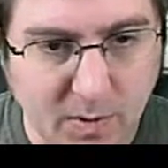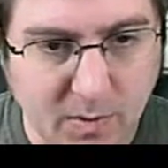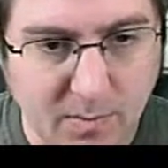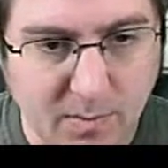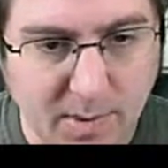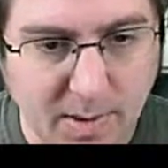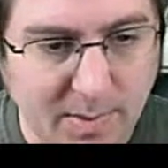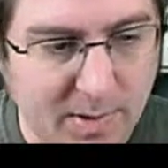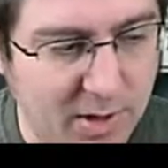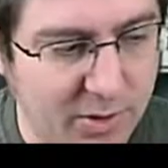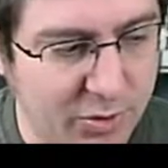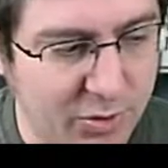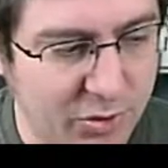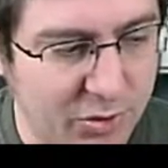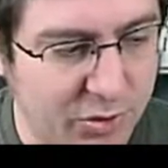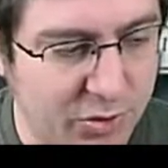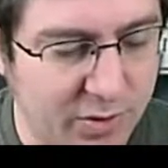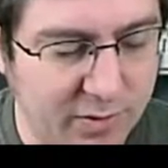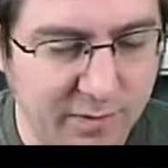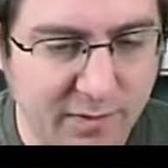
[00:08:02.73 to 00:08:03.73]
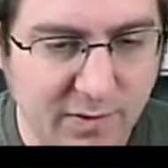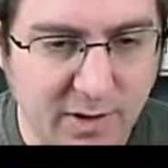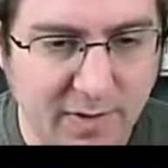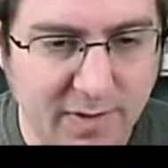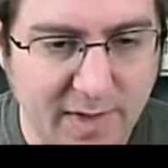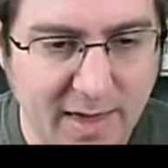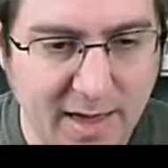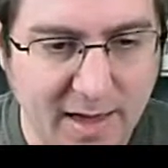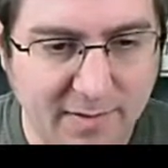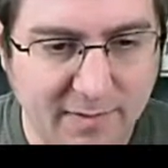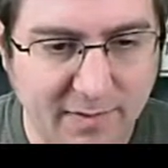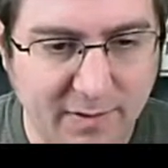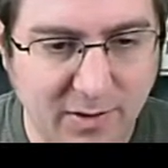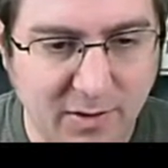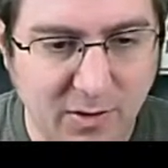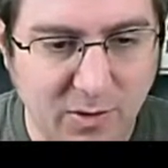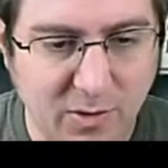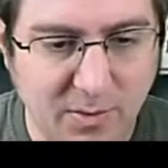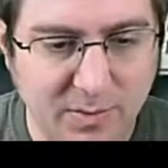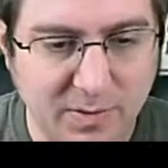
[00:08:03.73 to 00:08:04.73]
Maybe I should have done that to
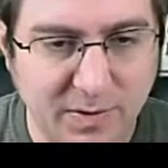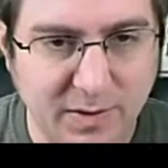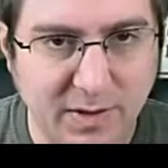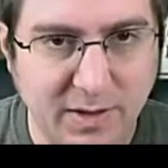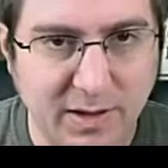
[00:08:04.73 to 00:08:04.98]
go up to the